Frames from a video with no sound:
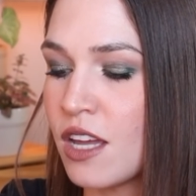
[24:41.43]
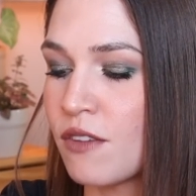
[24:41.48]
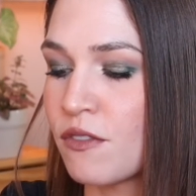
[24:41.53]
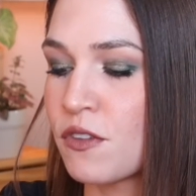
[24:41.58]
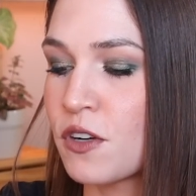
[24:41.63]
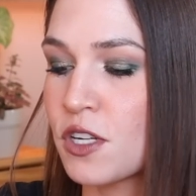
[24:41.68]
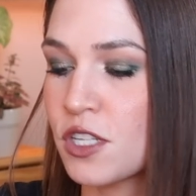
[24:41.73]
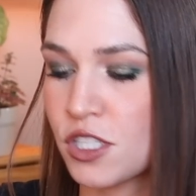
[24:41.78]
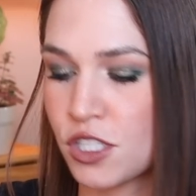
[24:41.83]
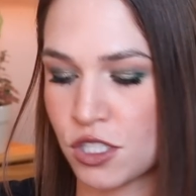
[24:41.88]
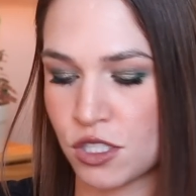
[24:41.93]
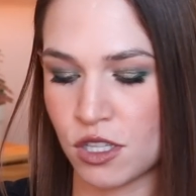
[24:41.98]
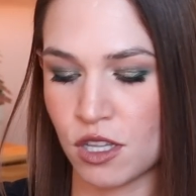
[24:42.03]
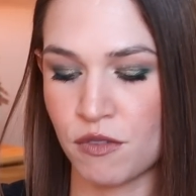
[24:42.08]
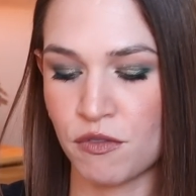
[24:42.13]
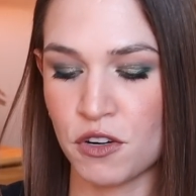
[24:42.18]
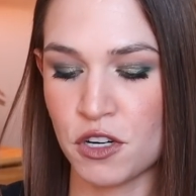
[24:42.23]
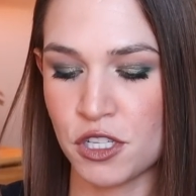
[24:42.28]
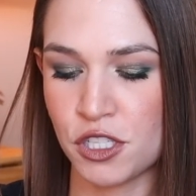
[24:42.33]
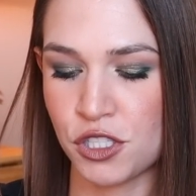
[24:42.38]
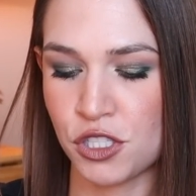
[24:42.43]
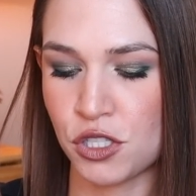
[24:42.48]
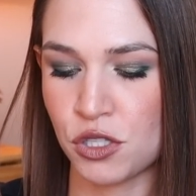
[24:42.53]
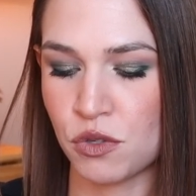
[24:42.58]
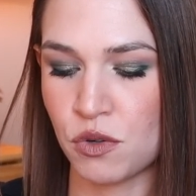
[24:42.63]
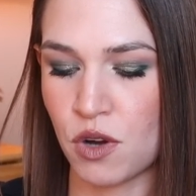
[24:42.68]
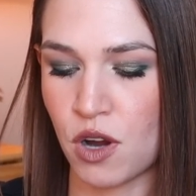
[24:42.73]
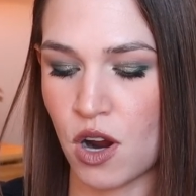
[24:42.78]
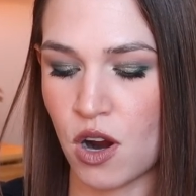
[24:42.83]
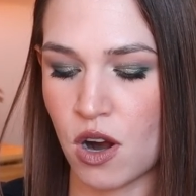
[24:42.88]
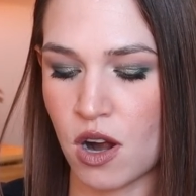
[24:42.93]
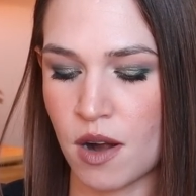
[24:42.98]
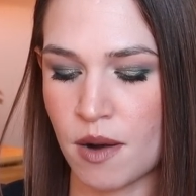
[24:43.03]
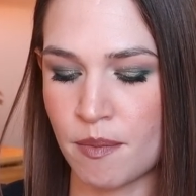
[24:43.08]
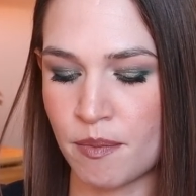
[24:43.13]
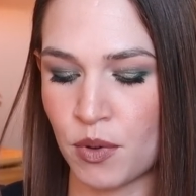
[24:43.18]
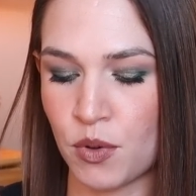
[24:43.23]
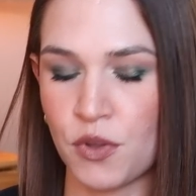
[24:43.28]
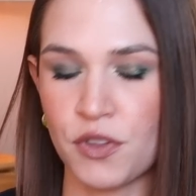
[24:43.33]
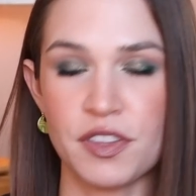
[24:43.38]
First, the first two
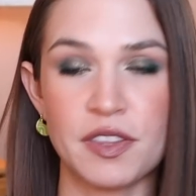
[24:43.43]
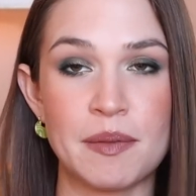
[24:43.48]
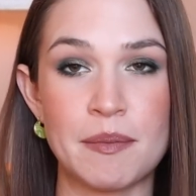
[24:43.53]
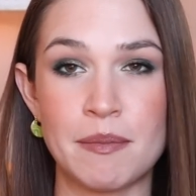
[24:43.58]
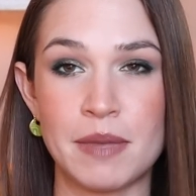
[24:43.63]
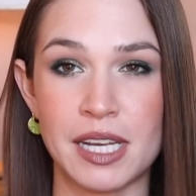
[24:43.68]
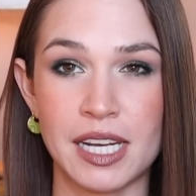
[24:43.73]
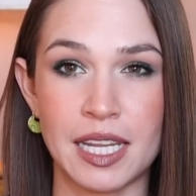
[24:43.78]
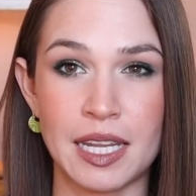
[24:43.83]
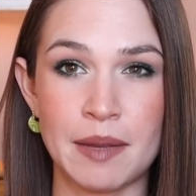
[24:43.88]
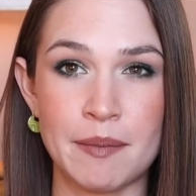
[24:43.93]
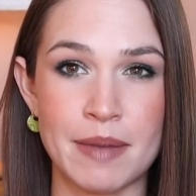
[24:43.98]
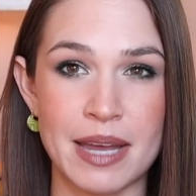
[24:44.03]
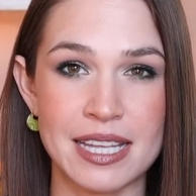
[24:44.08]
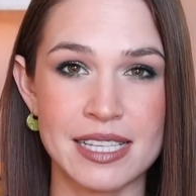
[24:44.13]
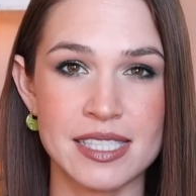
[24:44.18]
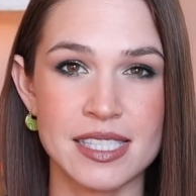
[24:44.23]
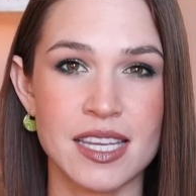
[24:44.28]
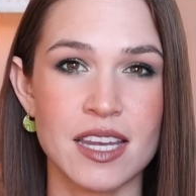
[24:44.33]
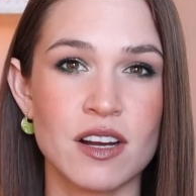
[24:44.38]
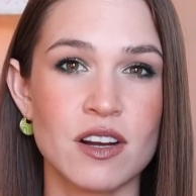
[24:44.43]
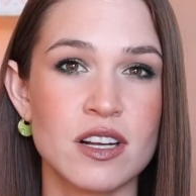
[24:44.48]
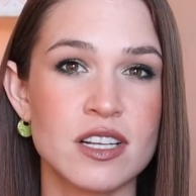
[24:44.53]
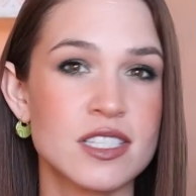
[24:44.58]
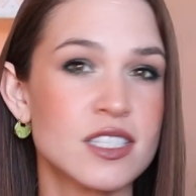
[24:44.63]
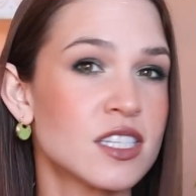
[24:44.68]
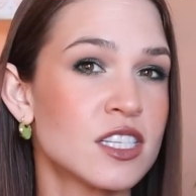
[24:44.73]
are both mini mascaras.